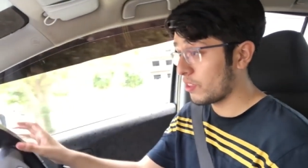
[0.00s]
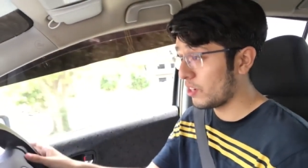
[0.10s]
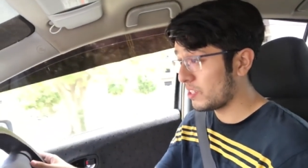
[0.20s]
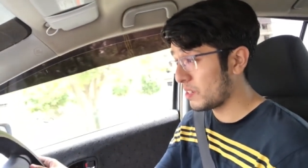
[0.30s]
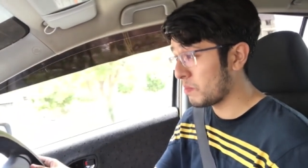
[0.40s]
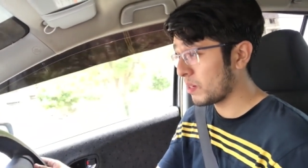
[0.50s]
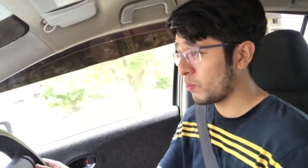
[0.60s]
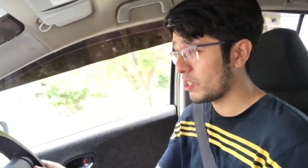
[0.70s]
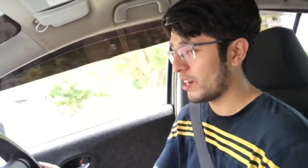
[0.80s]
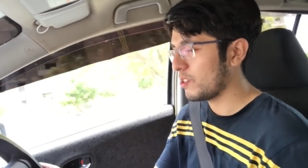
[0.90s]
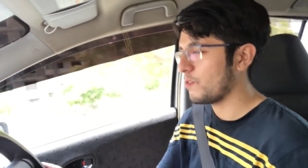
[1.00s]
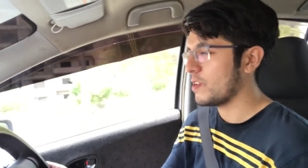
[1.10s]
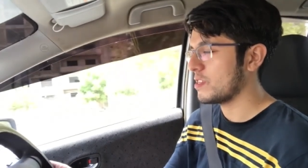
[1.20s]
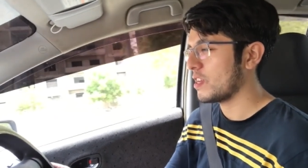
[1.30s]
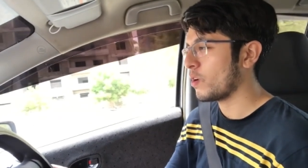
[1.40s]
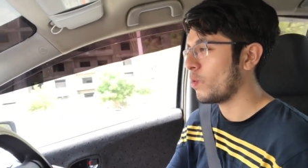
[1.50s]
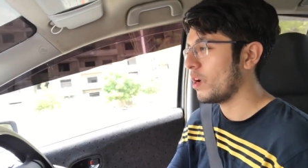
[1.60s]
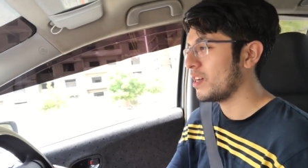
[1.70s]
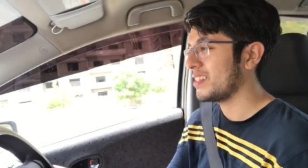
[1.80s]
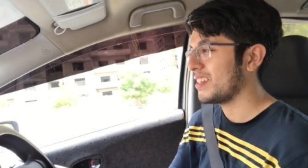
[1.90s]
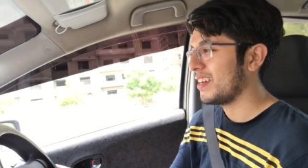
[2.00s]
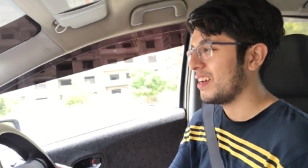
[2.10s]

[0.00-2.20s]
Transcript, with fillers: third symptom which I was facing was